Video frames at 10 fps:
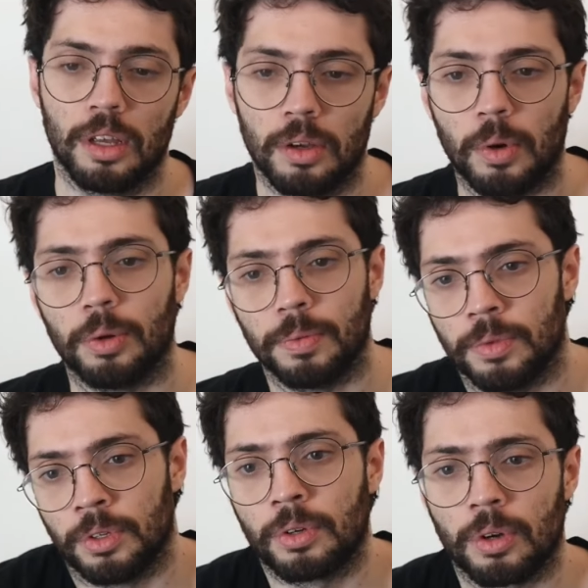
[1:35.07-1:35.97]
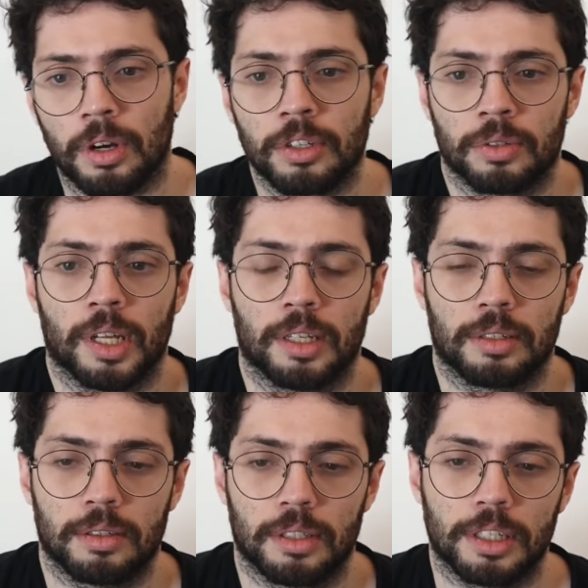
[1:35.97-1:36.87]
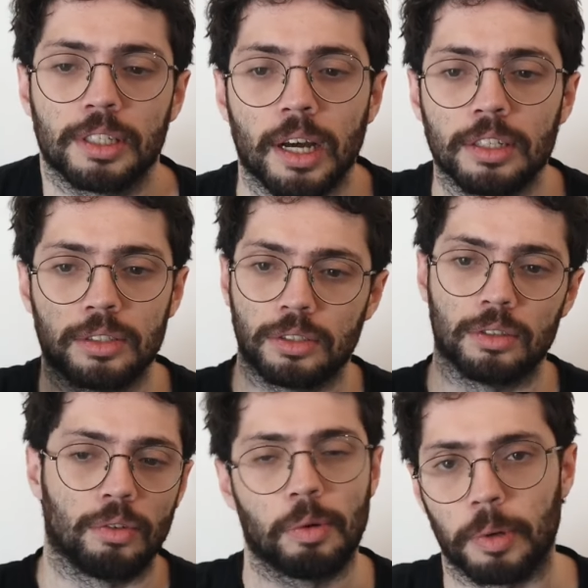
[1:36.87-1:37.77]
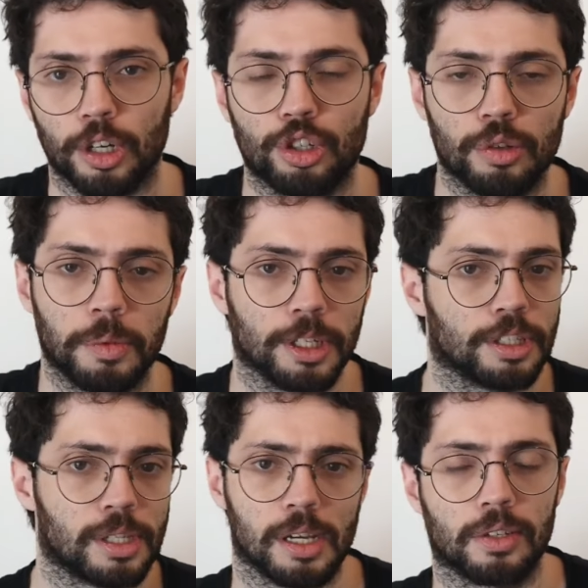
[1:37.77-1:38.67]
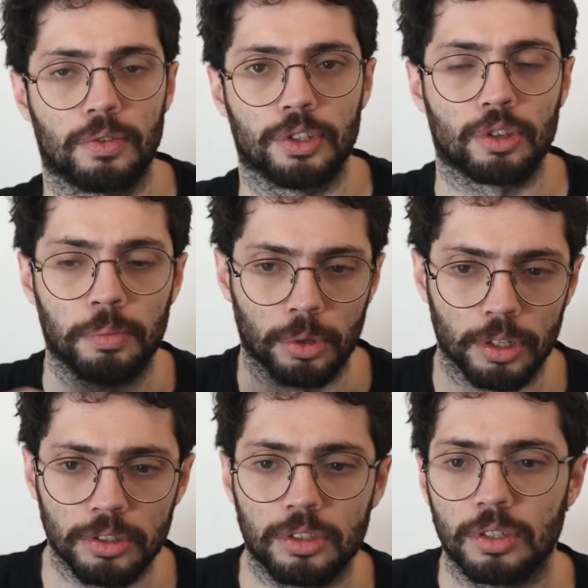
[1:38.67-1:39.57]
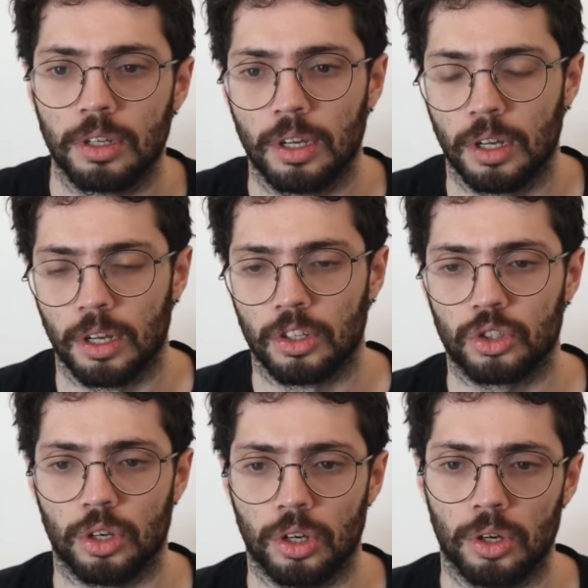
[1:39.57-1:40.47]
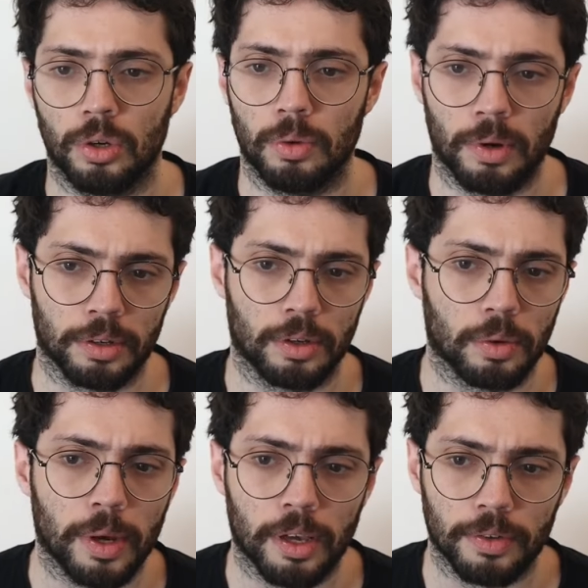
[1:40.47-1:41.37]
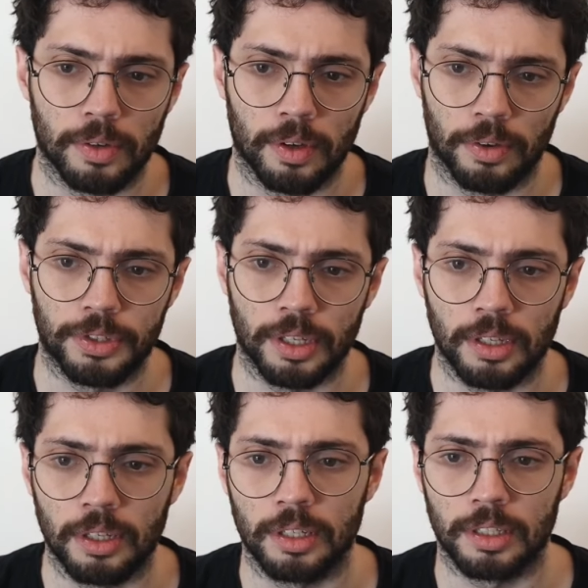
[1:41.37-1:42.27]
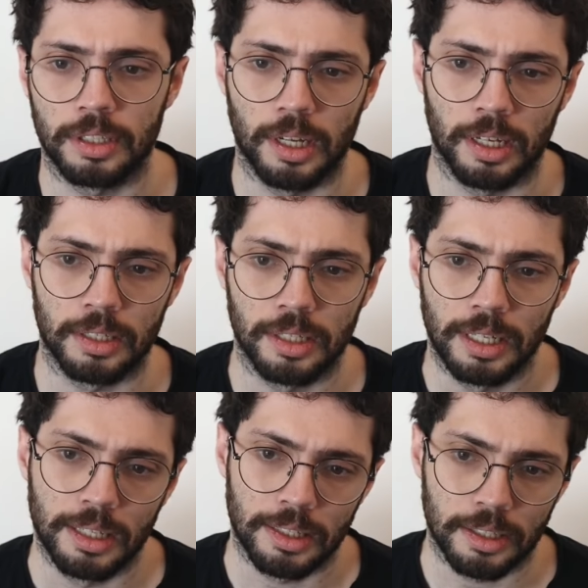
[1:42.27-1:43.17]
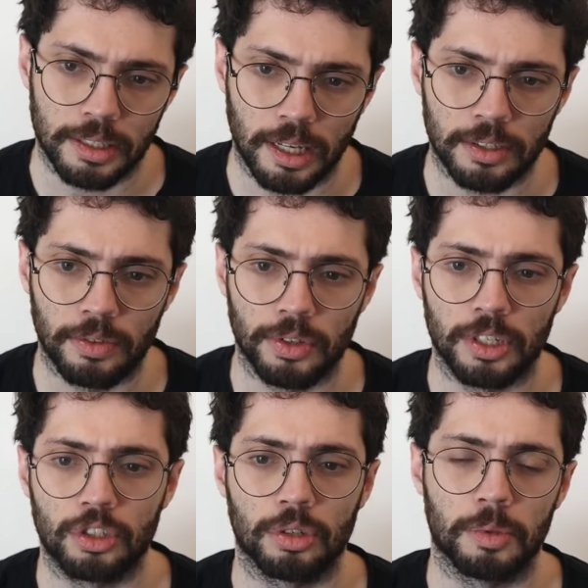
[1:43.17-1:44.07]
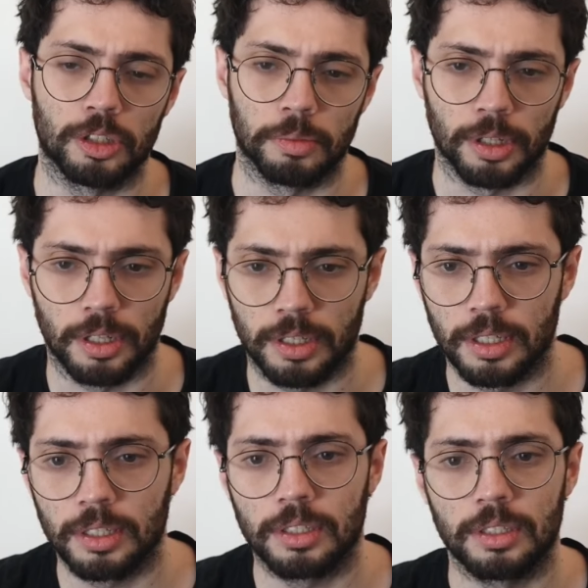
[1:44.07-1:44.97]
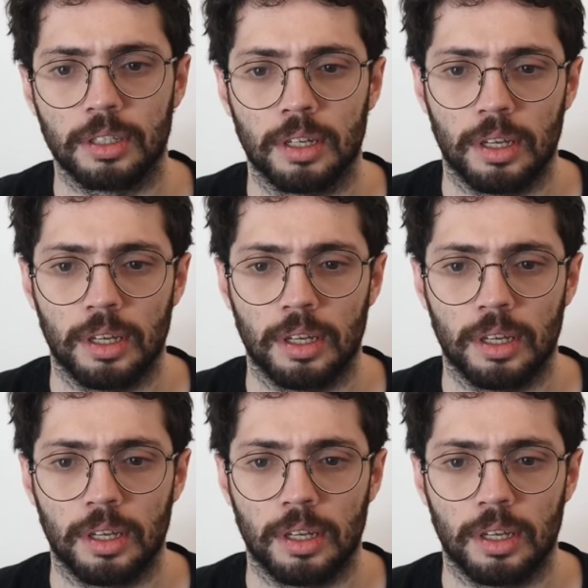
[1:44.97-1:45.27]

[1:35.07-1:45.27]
Well, you could argue that the size of a pair should be the size of its components. So a good way of saying it is that the size of it should be something like this.